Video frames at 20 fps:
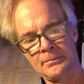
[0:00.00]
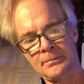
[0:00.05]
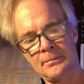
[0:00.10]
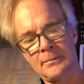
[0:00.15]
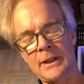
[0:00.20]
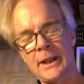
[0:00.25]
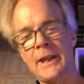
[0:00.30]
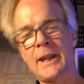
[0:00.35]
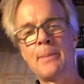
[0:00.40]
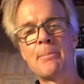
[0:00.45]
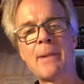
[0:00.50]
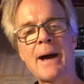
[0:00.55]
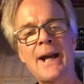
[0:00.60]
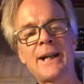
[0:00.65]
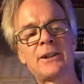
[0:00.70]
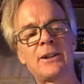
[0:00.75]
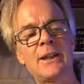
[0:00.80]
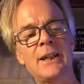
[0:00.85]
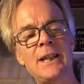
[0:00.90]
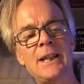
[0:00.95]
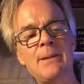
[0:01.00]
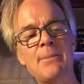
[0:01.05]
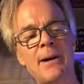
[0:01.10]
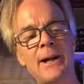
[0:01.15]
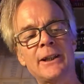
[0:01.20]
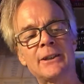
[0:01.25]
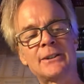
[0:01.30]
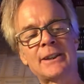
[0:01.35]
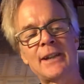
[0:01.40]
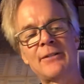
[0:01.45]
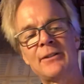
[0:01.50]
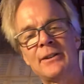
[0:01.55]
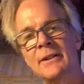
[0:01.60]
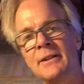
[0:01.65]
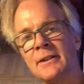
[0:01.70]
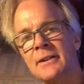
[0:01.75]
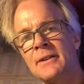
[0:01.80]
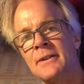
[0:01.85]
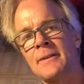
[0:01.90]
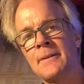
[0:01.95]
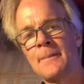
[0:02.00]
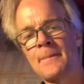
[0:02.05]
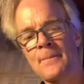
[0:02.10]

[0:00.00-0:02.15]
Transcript: And then back to the E minor 7.